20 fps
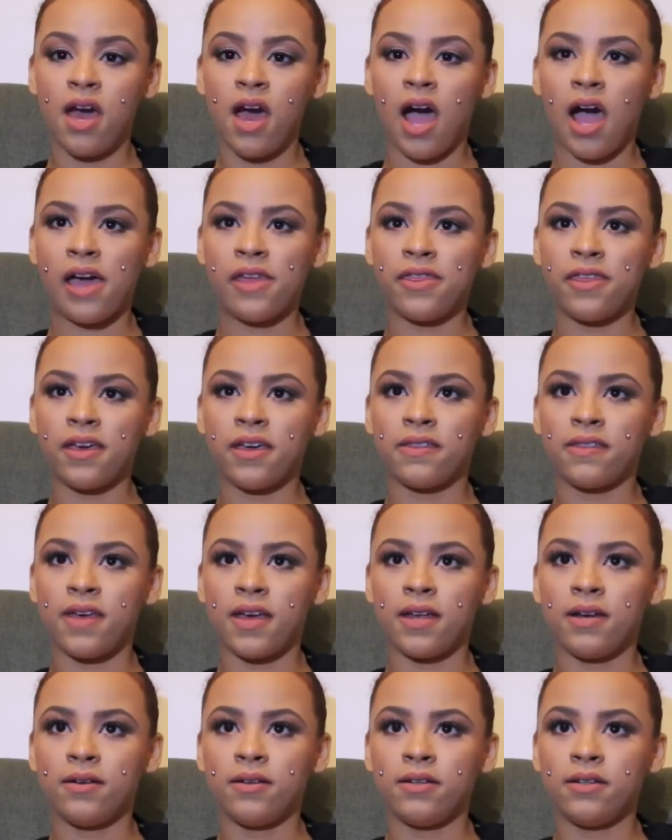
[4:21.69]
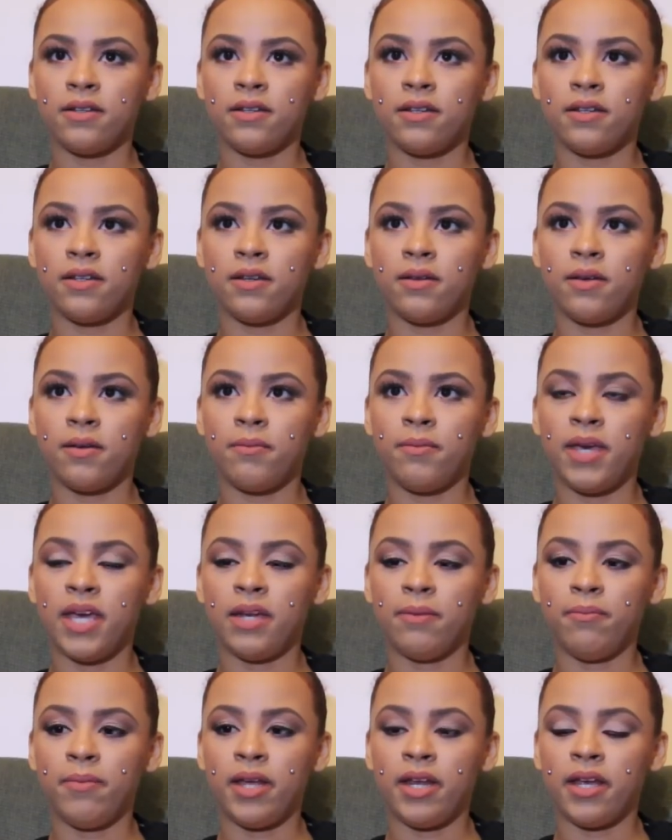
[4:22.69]
I think that me
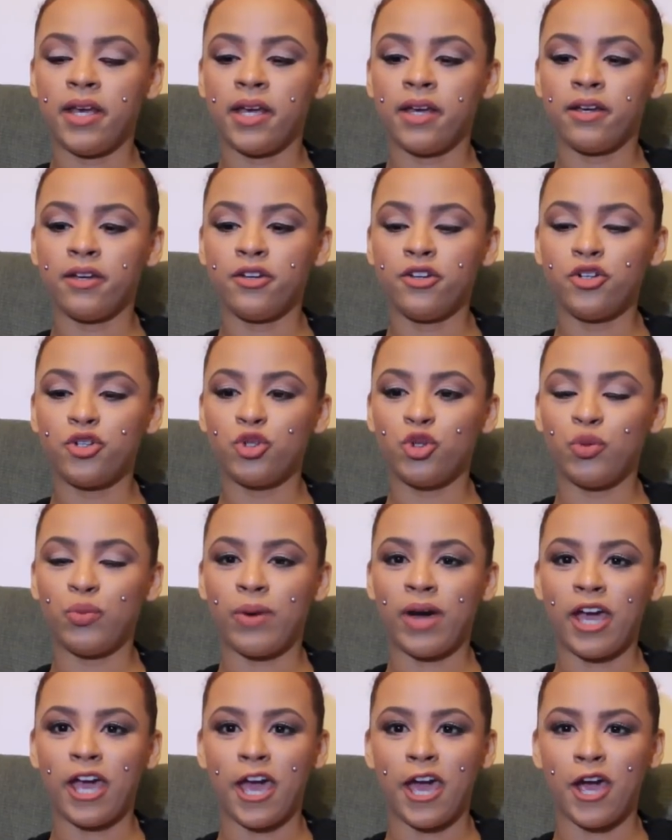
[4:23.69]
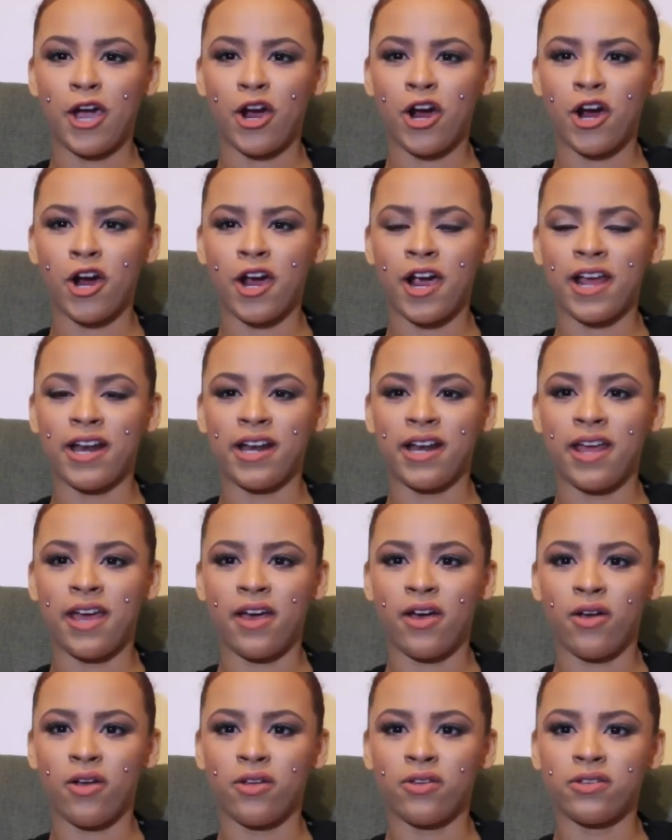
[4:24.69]
admitting to my hair and
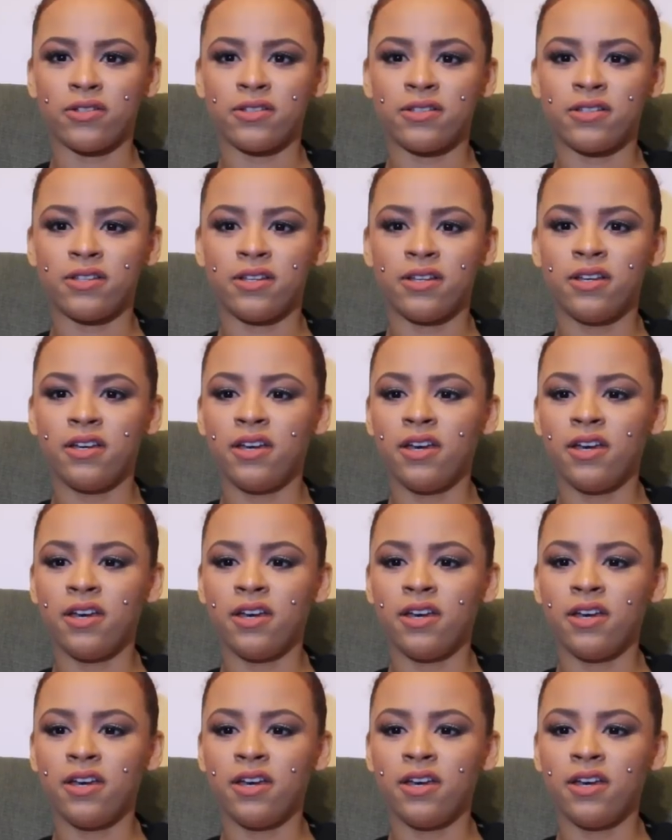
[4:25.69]
nails